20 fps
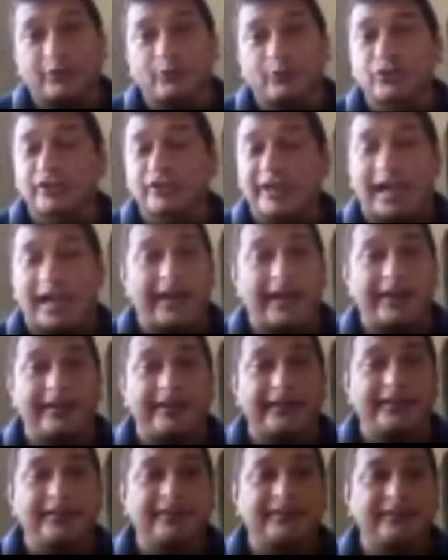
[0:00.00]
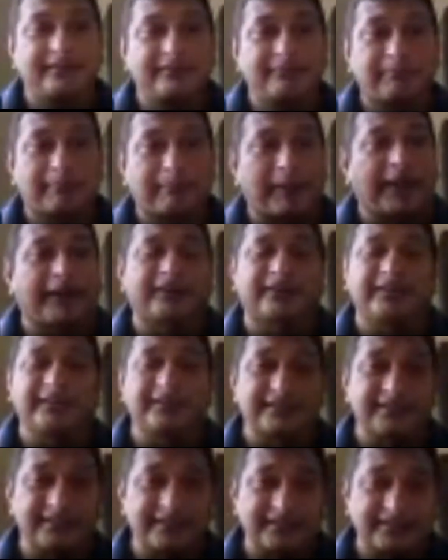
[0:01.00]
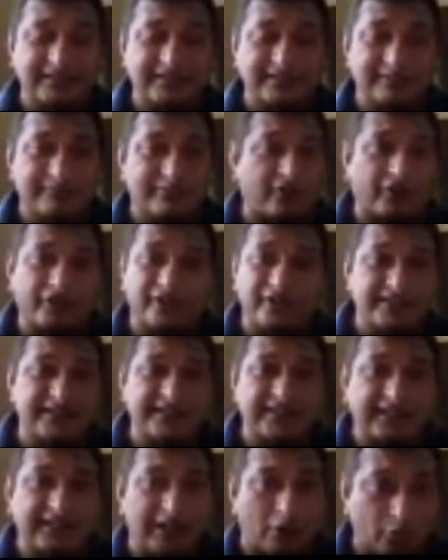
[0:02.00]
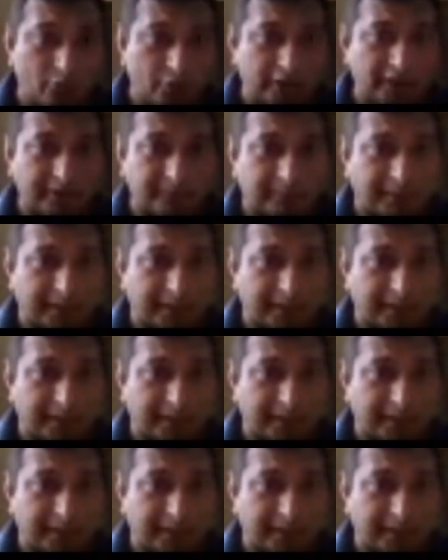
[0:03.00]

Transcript: to standard practices, for instance, accounting